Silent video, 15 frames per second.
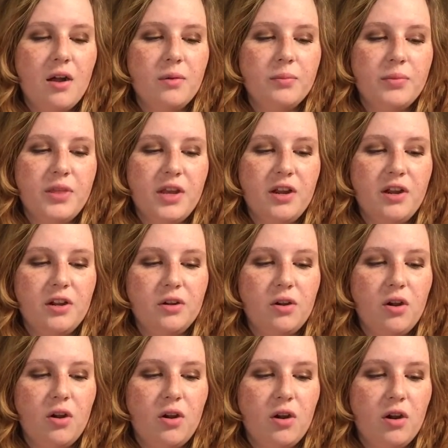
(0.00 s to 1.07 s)
there
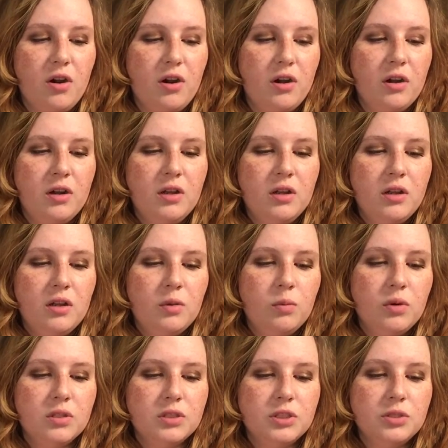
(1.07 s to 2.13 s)
are
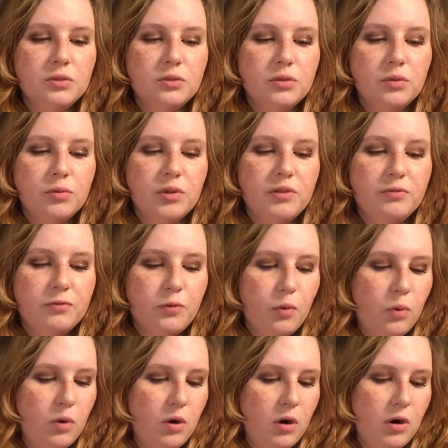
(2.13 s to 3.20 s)
1, 2, 3,
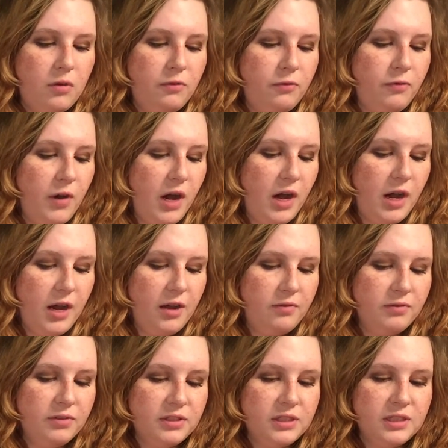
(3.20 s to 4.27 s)
4, 5,
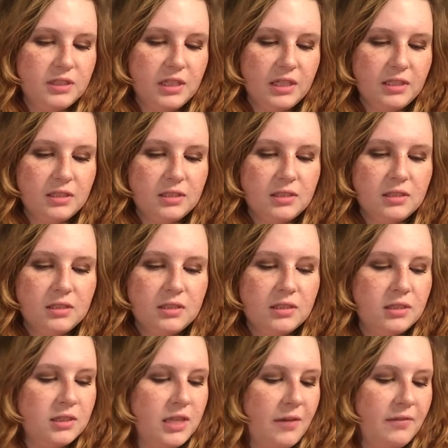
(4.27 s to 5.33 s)
6,
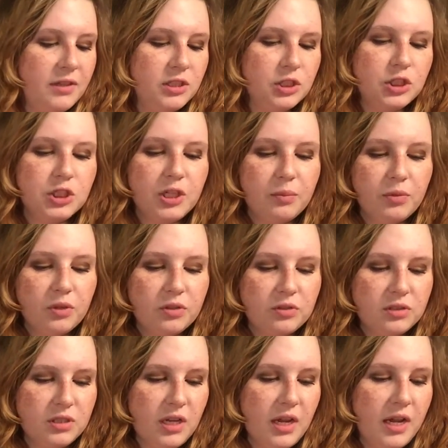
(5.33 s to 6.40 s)
7
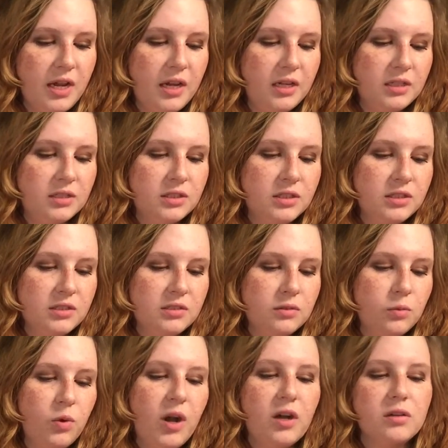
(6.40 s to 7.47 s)
shimmers, and,
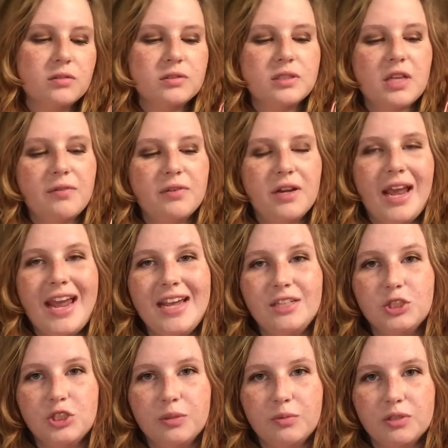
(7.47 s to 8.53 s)
well, 7, 8
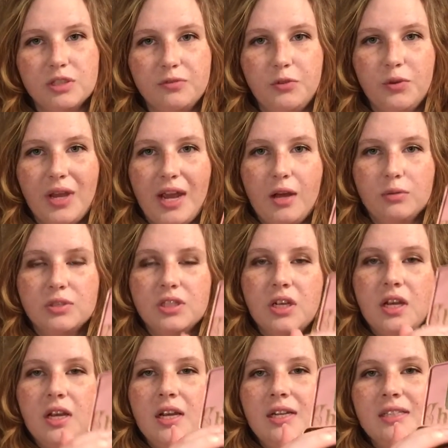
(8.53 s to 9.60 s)
shimmers if you count
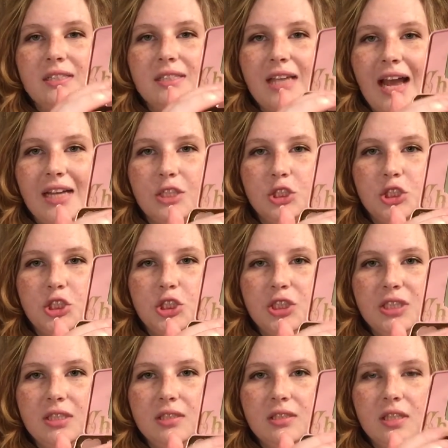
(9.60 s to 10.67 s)
satin
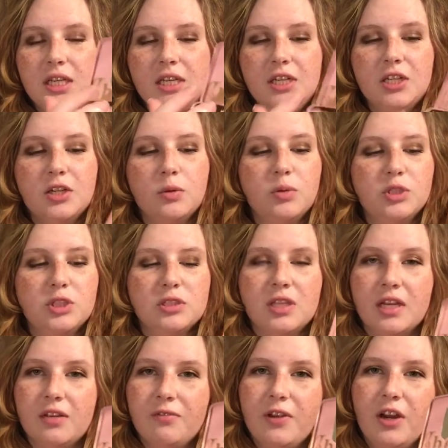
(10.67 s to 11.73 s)
sheets here, which is
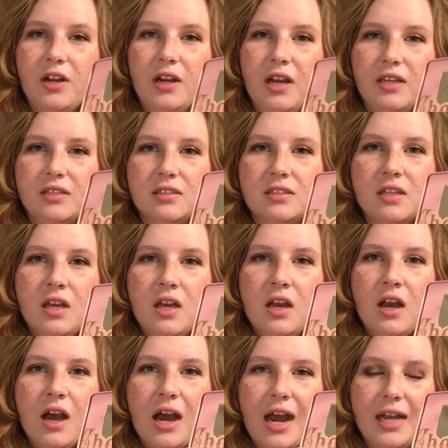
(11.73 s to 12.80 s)
like a very nice
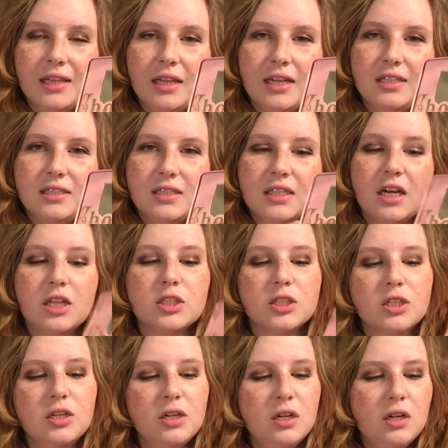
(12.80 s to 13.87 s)
highlight
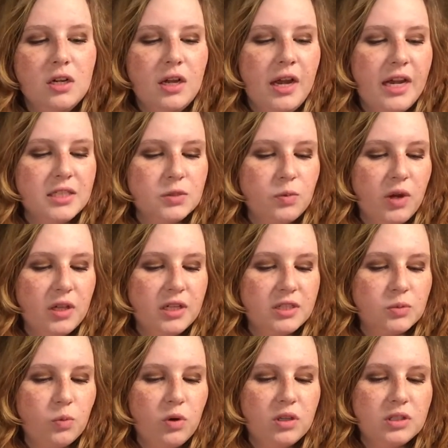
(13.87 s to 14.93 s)
color, as well as
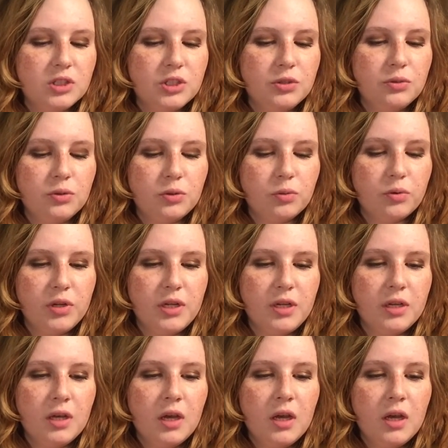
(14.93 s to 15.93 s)
1, 2, 3,